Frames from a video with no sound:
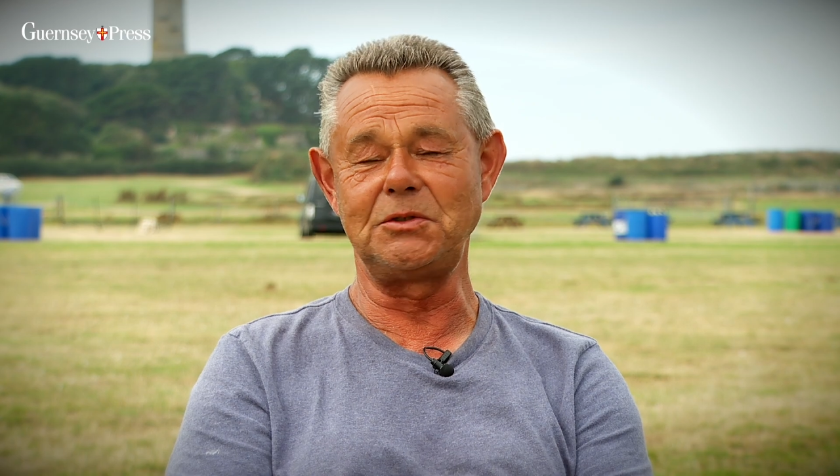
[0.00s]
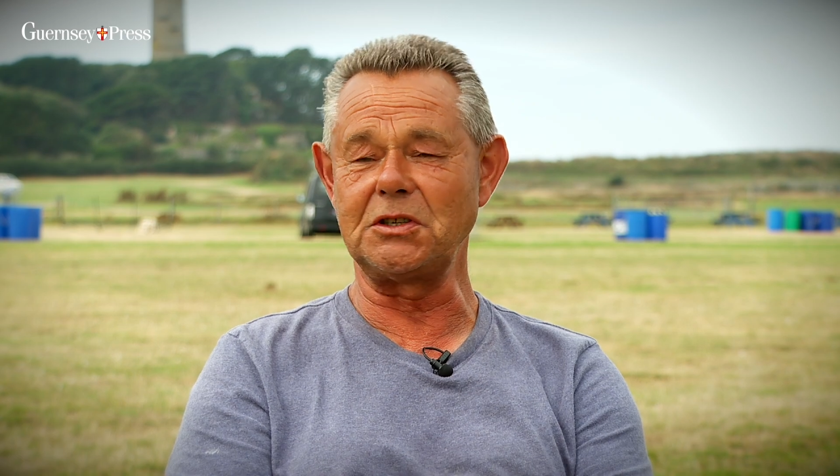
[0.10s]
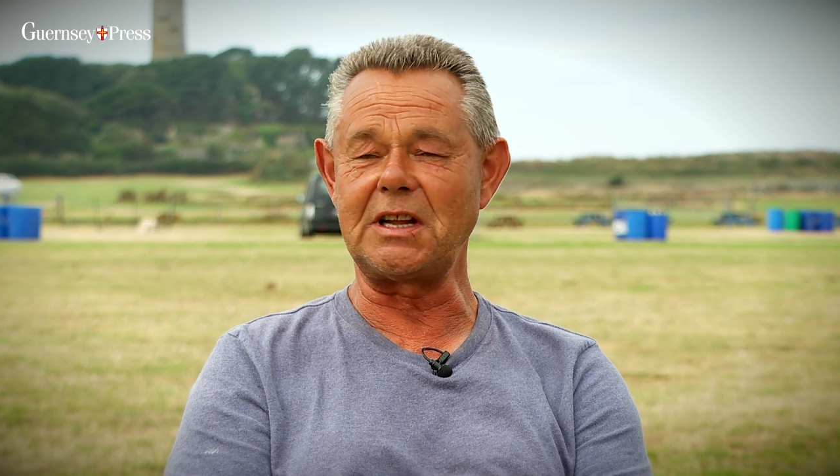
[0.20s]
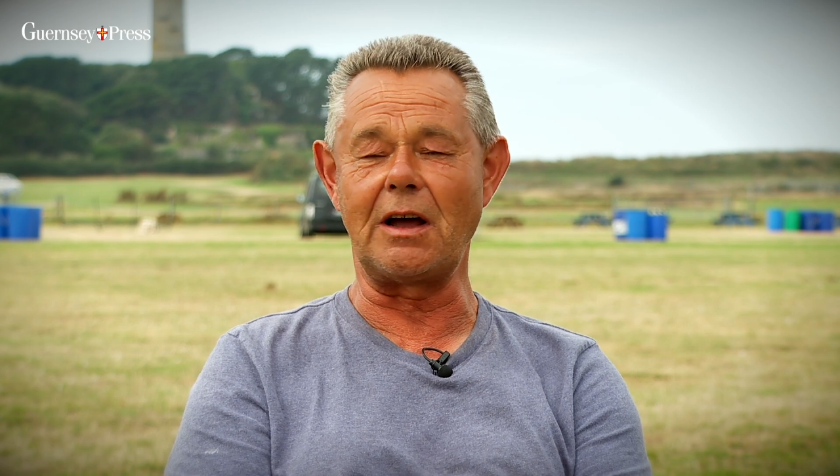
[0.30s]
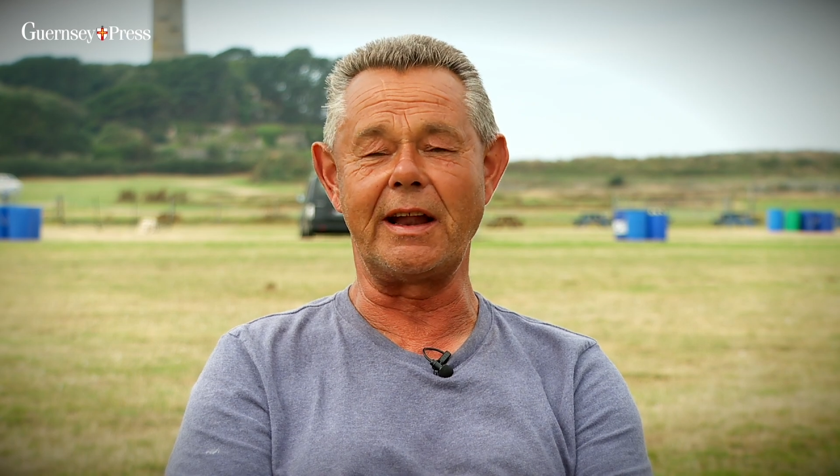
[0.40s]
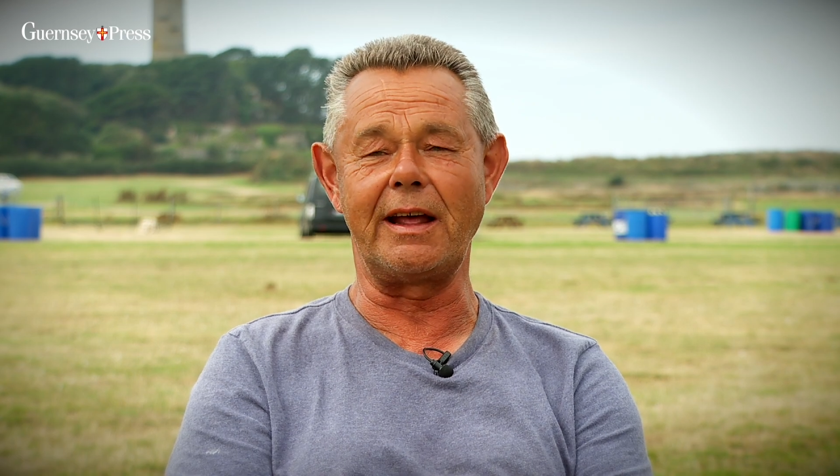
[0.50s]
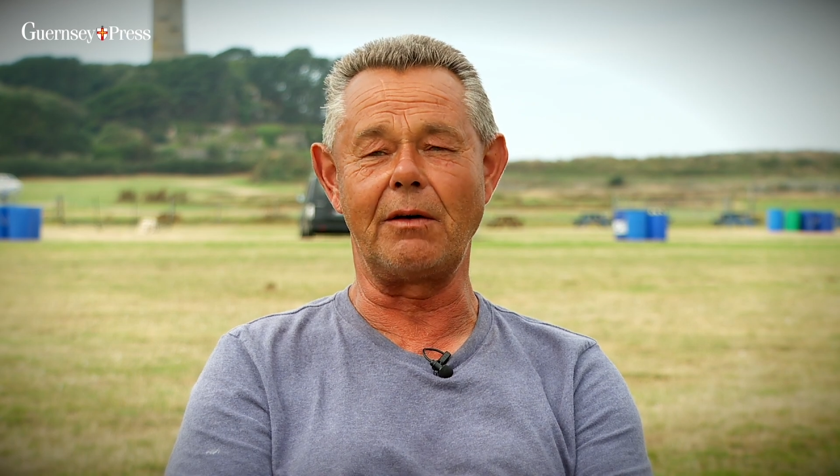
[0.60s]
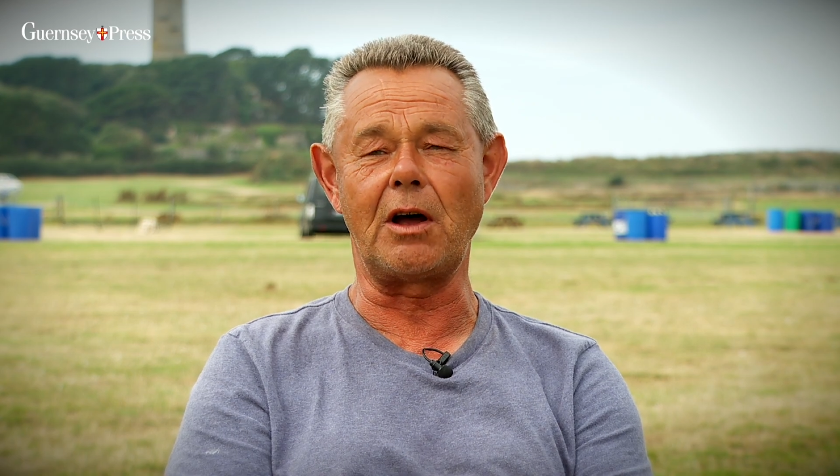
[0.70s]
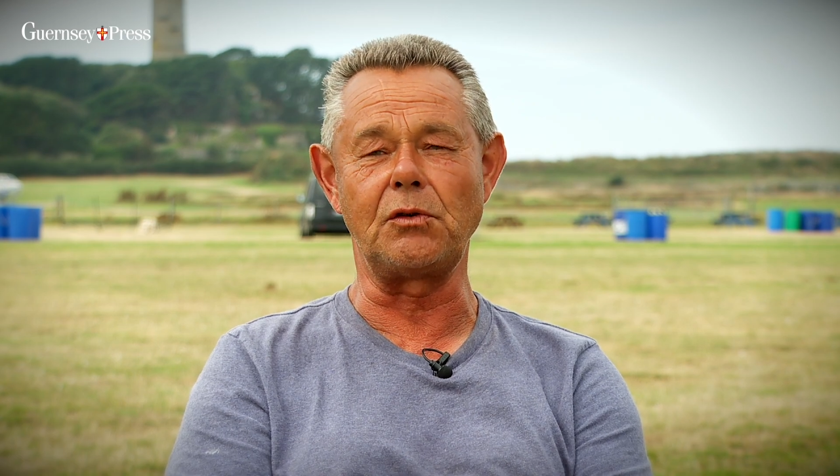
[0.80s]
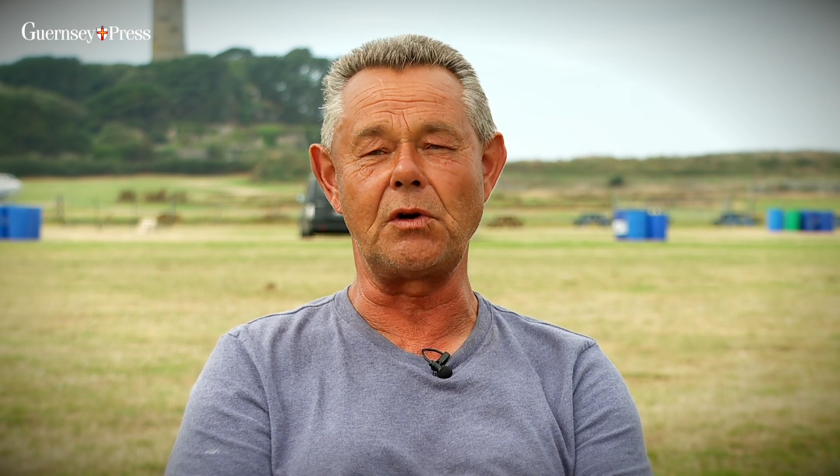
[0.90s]
just
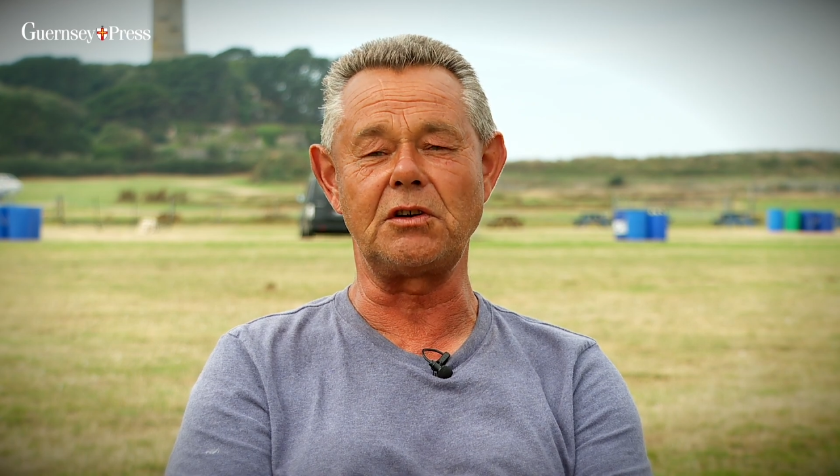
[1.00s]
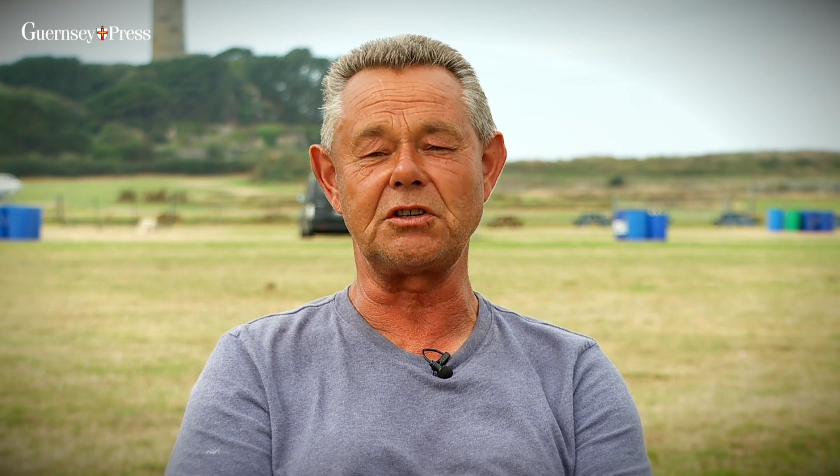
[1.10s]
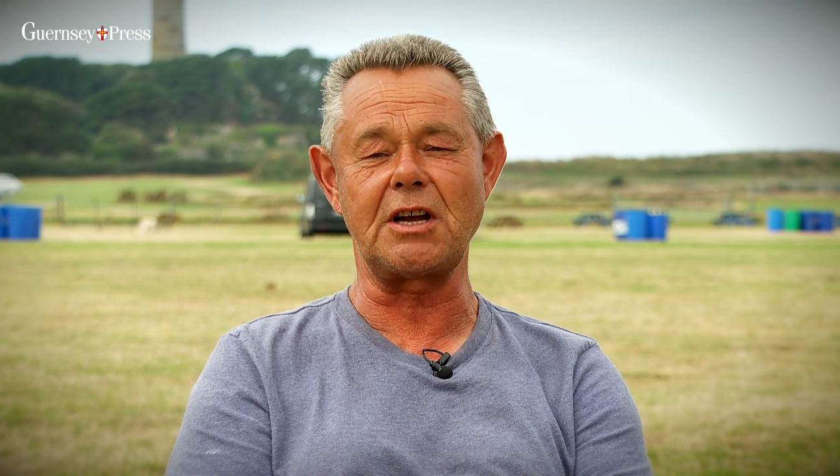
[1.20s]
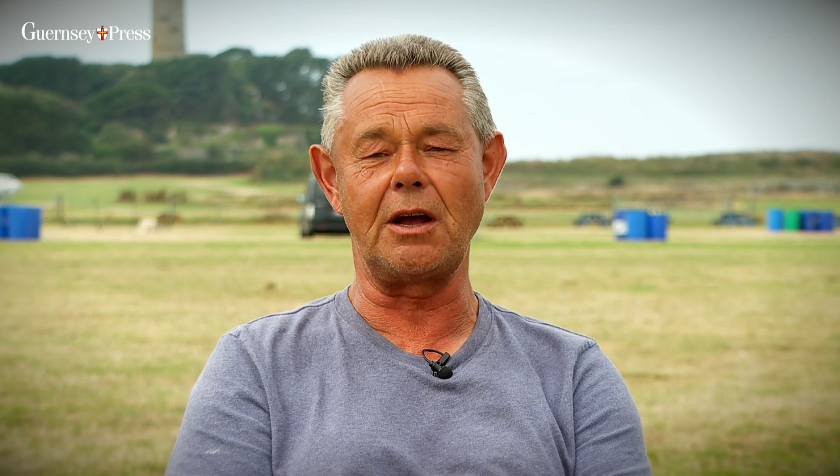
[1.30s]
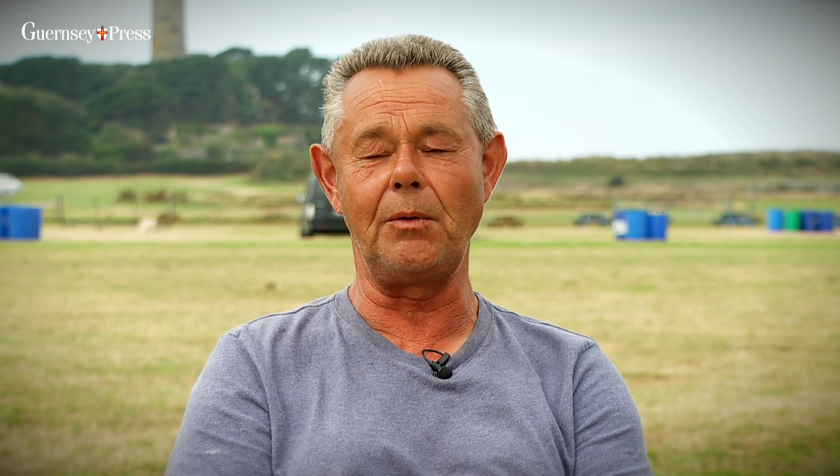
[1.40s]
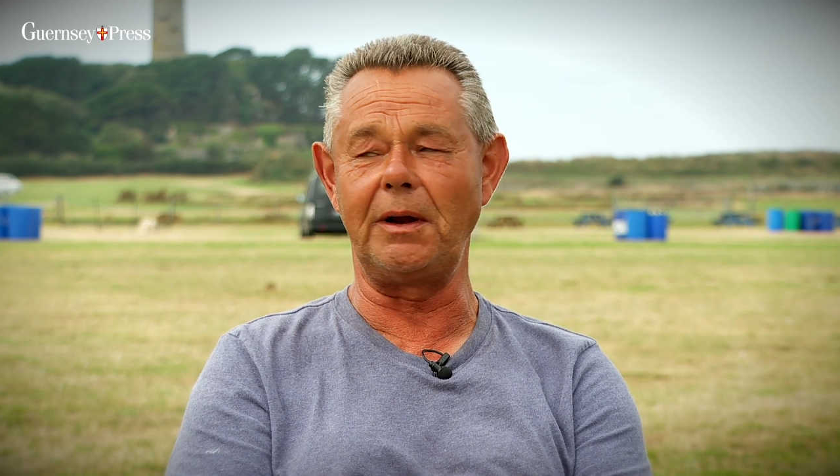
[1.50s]
our 100th show